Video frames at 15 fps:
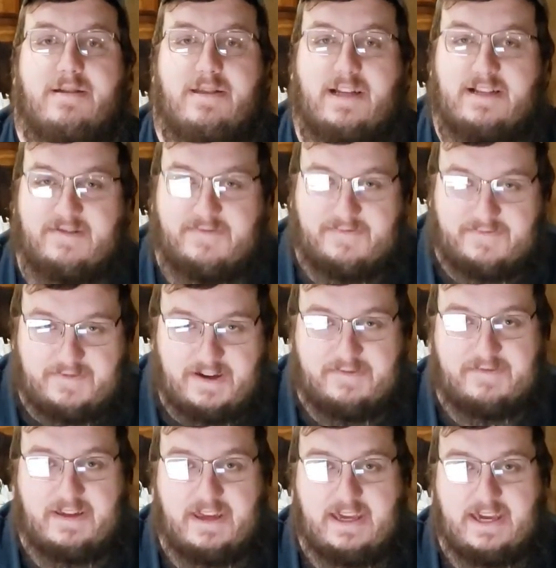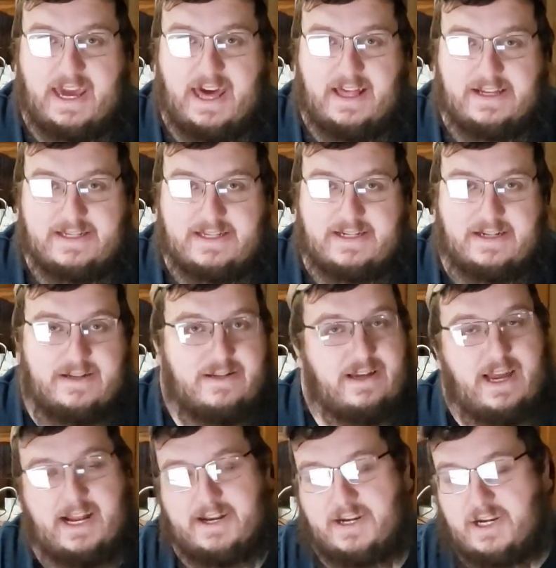That's fifteen gallons still.
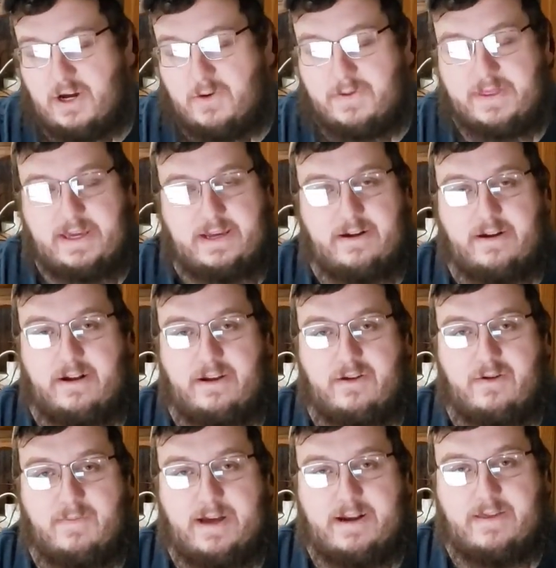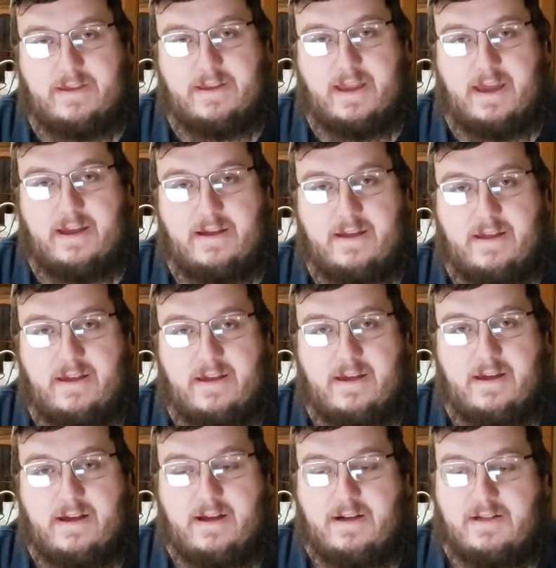I don't think you're going to do better than that.
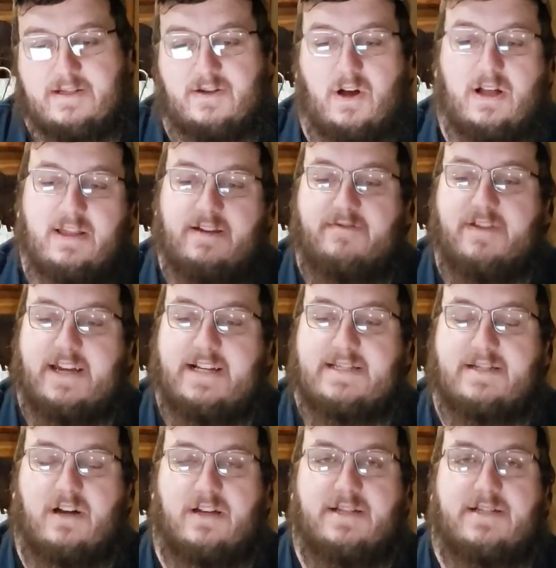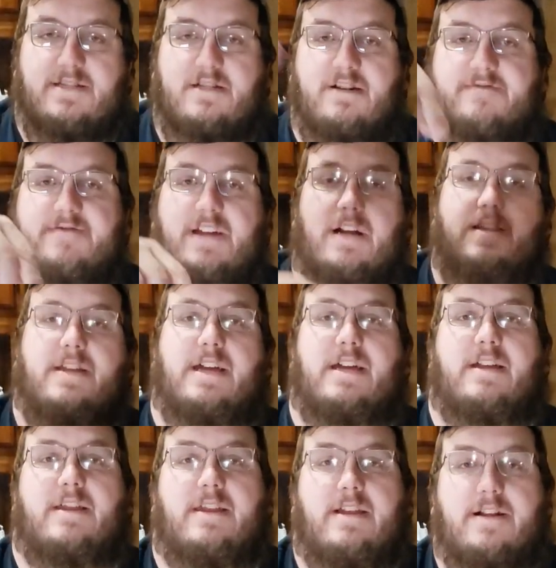So I'll leave links to all this stuff down
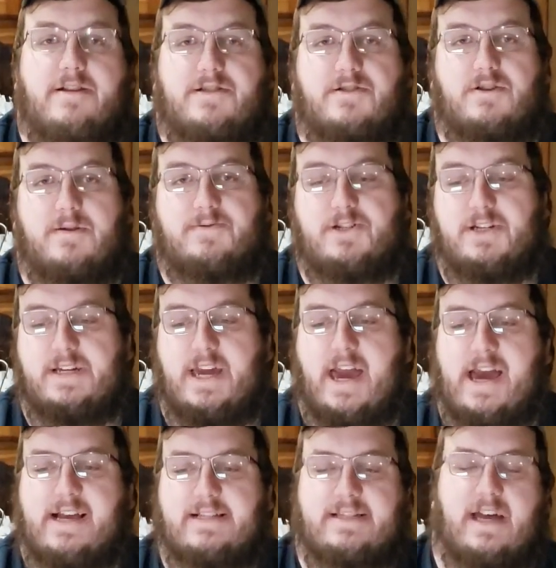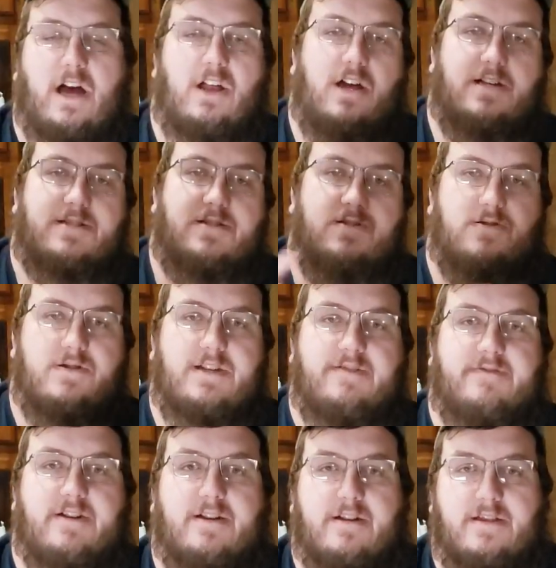in the description, guys. I'll also
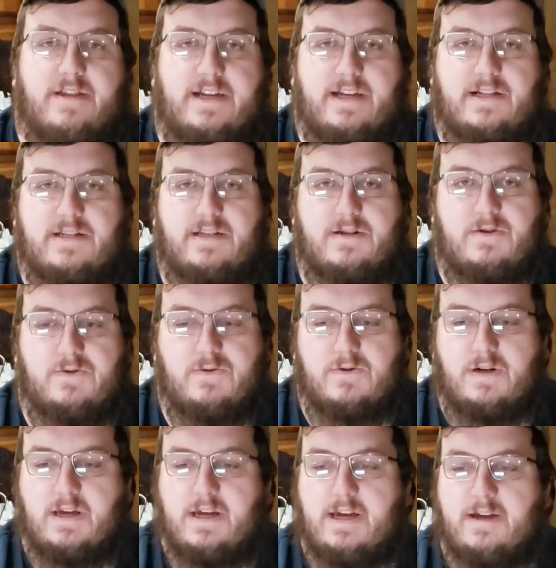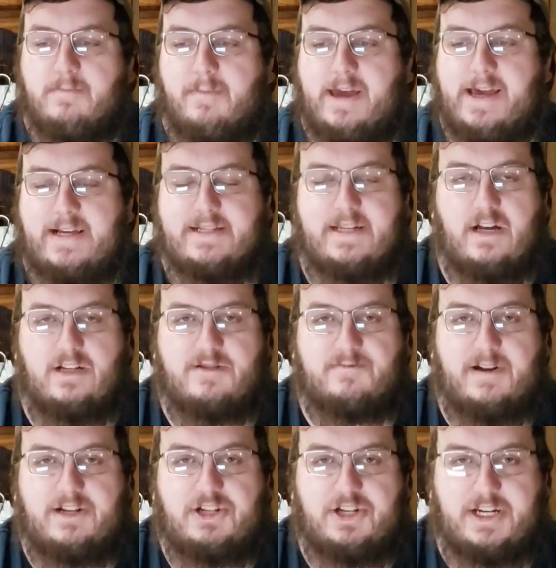leave a link to my Excel
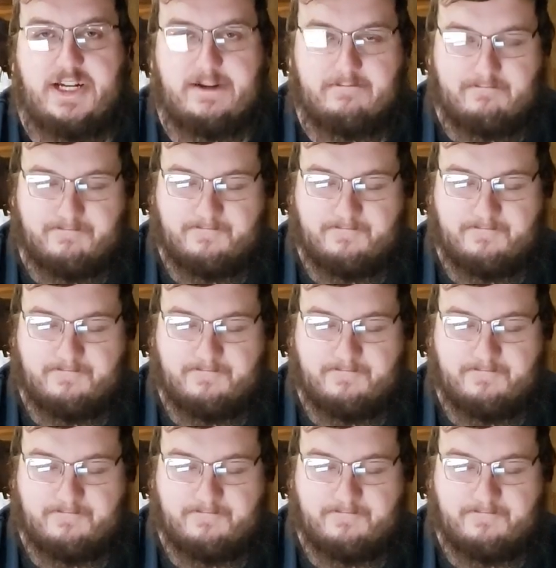spreadsheet.